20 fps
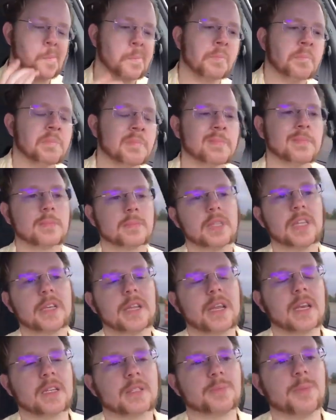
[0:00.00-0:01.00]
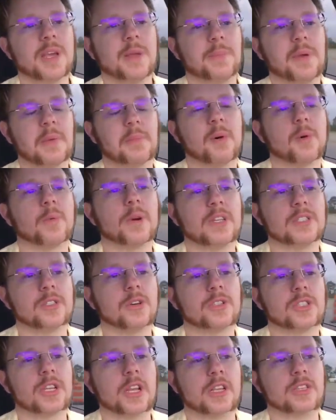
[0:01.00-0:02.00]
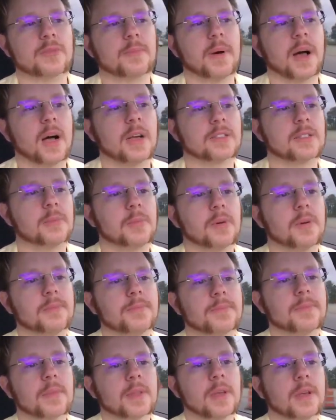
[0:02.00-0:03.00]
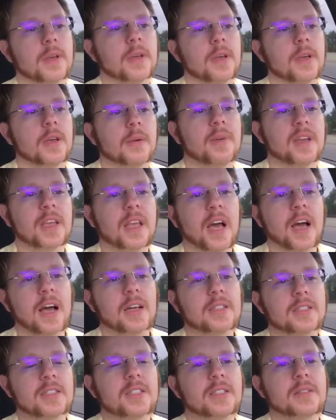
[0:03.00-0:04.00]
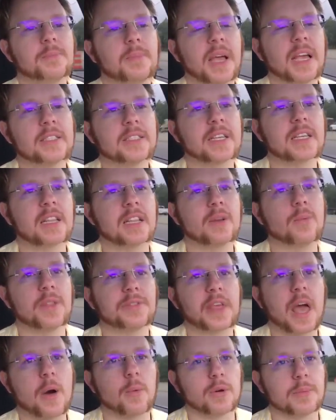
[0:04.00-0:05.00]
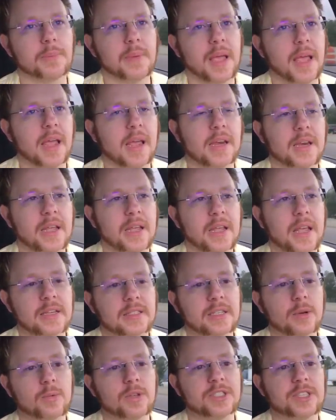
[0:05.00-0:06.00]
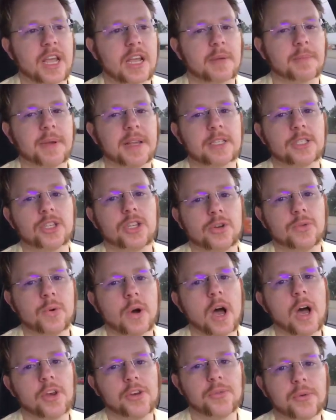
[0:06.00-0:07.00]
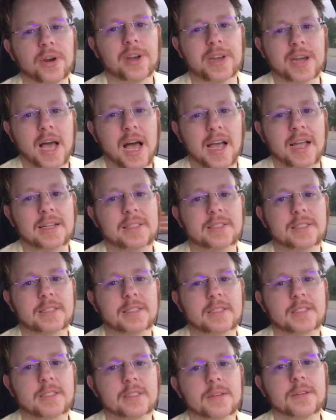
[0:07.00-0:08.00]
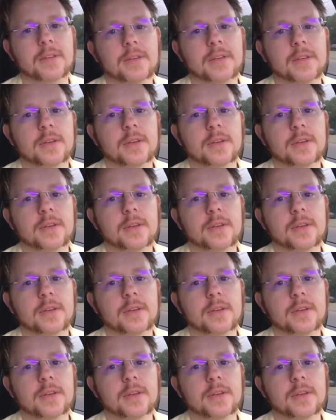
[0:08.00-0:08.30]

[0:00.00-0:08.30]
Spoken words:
Need to get as many people researching as possible. Because basically what that would mean is it would take me 200 nights